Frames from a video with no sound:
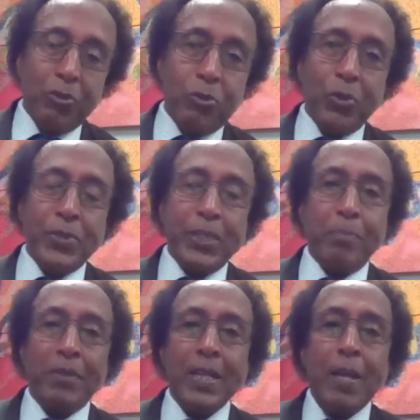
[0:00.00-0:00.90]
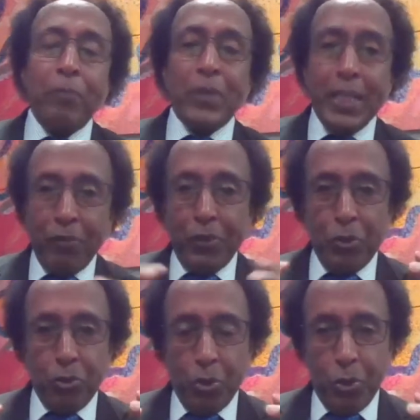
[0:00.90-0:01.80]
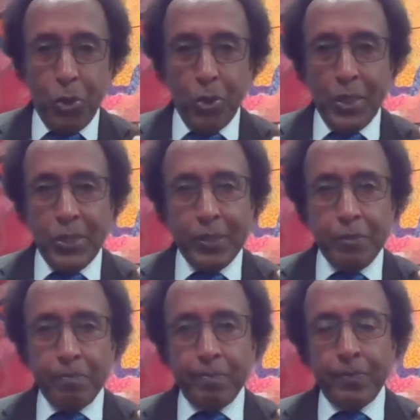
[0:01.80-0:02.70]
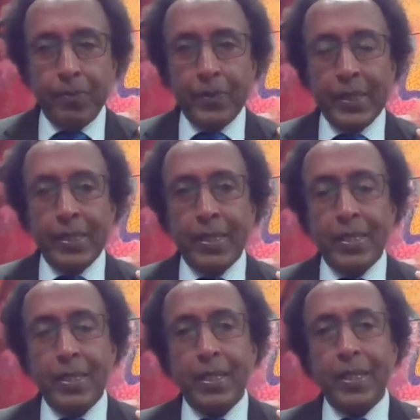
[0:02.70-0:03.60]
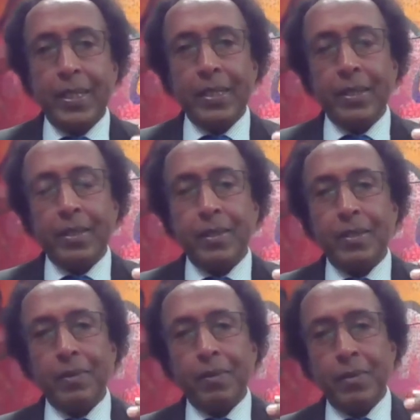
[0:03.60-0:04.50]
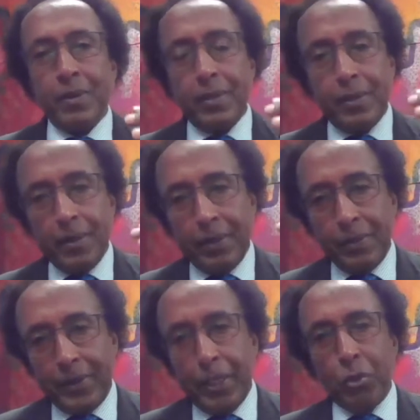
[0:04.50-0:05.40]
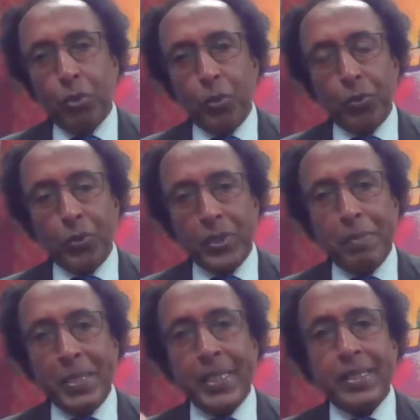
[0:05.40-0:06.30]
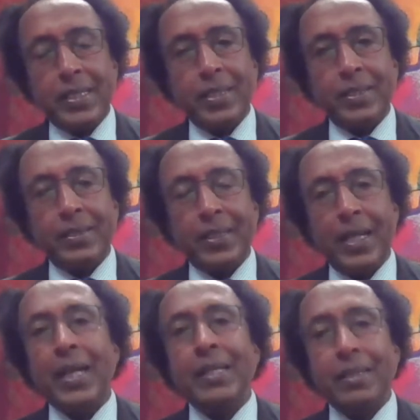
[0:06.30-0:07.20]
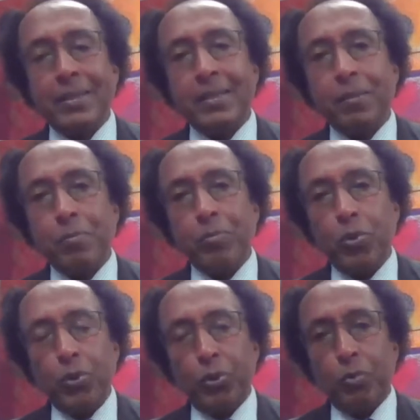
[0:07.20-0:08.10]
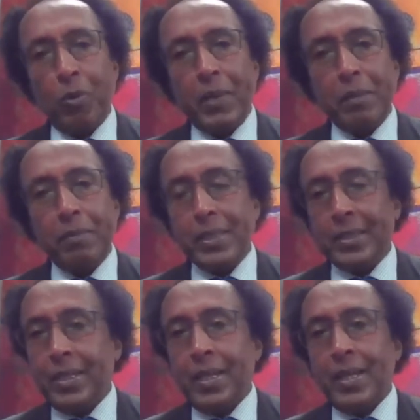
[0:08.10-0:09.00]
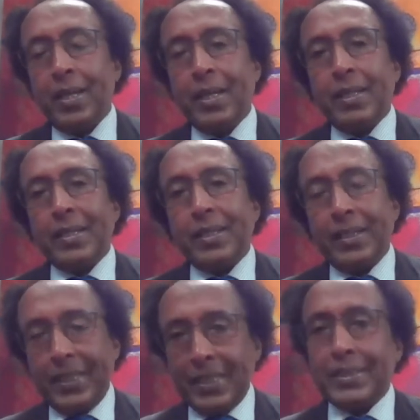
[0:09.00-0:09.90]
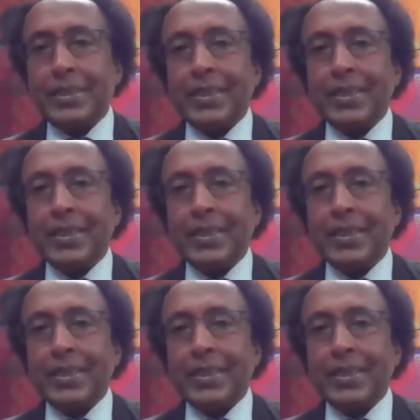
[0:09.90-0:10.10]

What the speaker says: this concept, if there's no regulation, and telcos or some other entities can produce mobile money, yes,